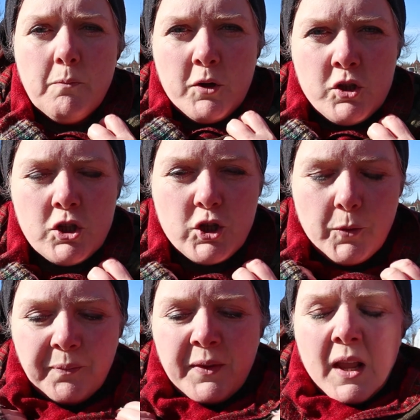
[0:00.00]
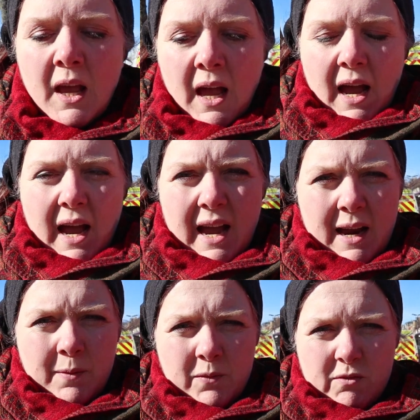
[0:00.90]
Bundled up.
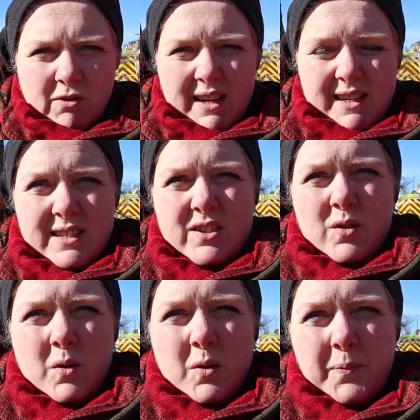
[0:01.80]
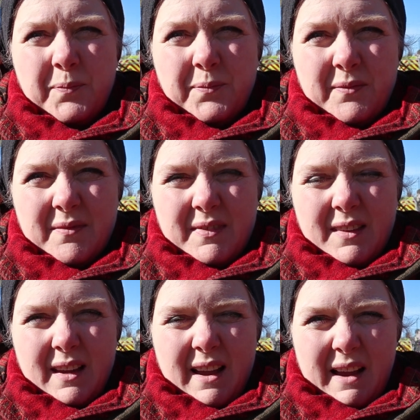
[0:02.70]
Right, yeah, so
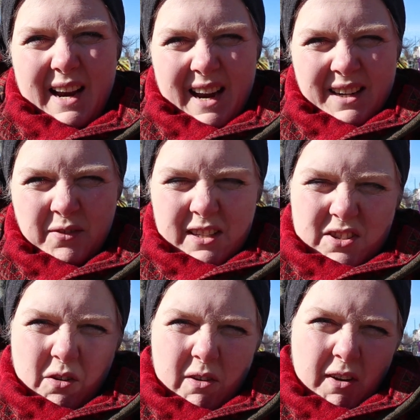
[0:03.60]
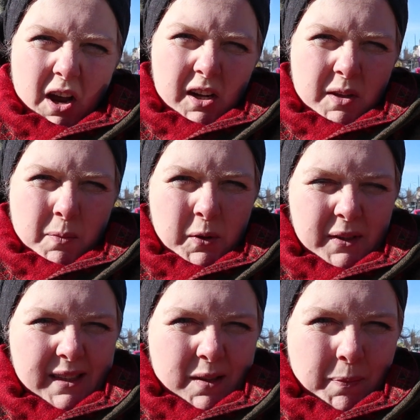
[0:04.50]
I kind of feel sorry for Hartlepool a
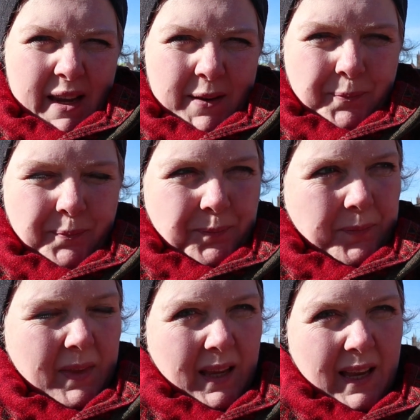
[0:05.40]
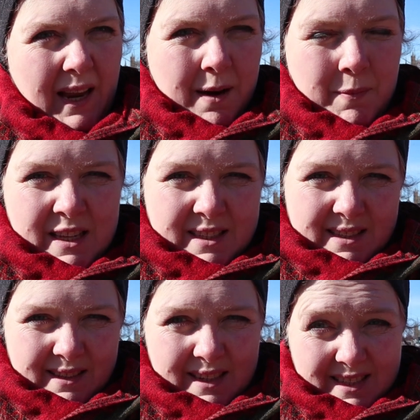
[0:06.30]
little bit. I mean,
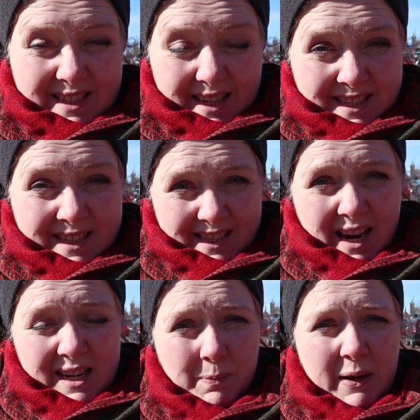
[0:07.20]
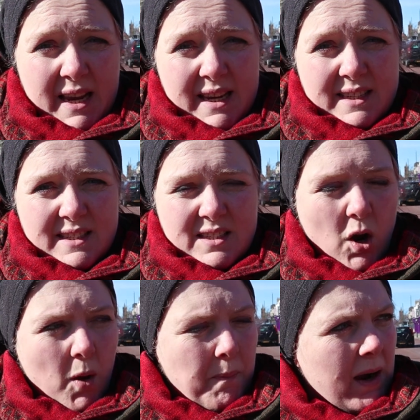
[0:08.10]
it's a decent sized place. It's
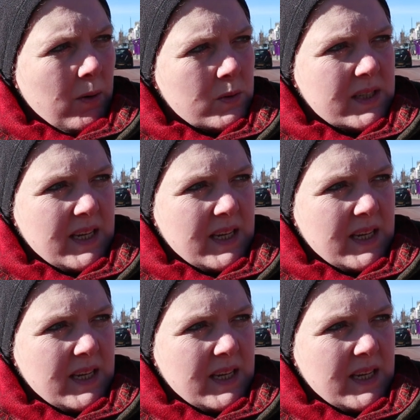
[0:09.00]
got about